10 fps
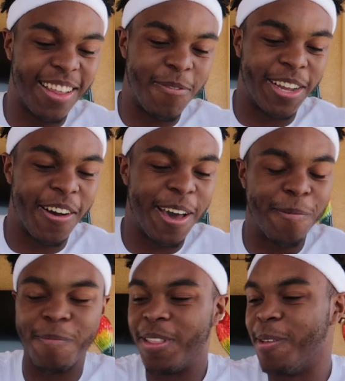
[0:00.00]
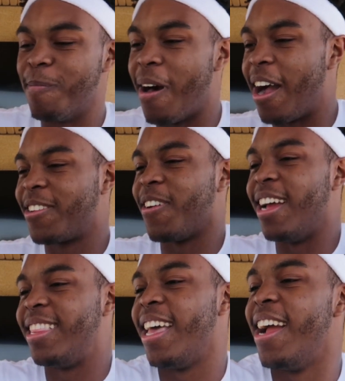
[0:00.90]
Let me go ahead and put the box
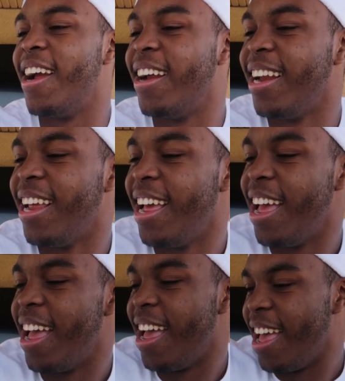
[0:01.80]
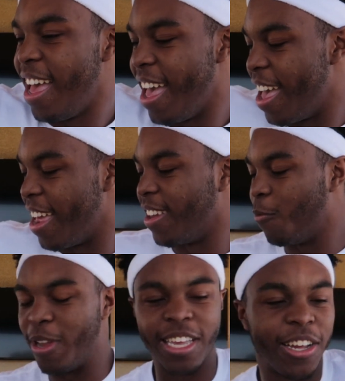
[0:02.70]
right there, and
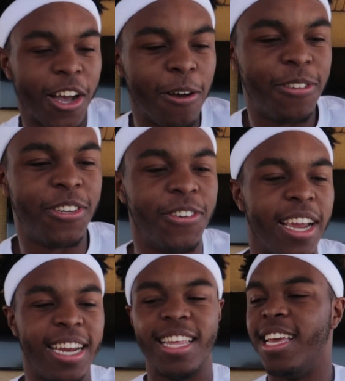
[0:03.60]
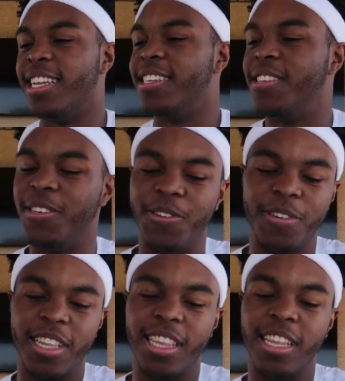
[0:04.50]
we can go straight into
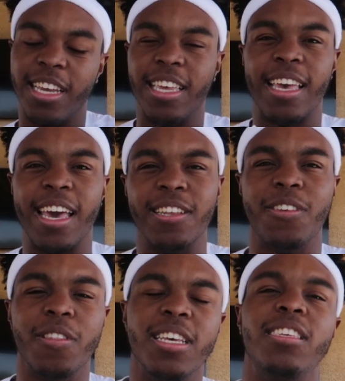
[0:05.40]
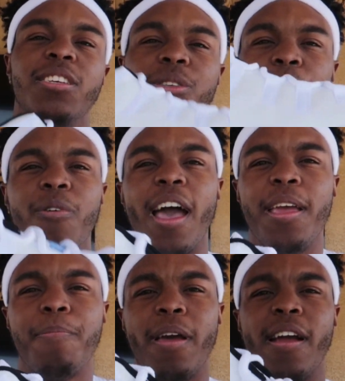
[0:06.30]
looking at it. So this is the
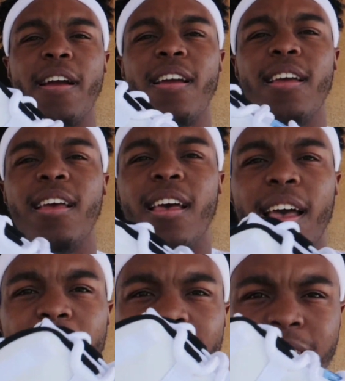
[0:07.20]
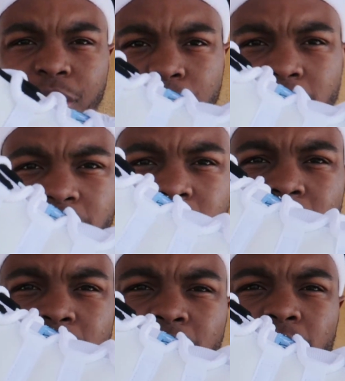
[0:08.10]
right pair, as you can
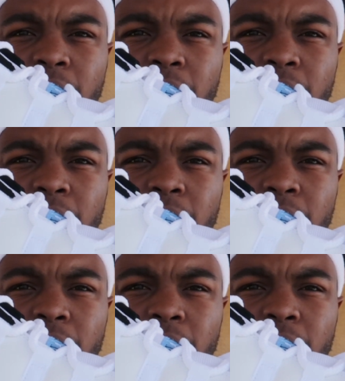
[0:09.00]
see.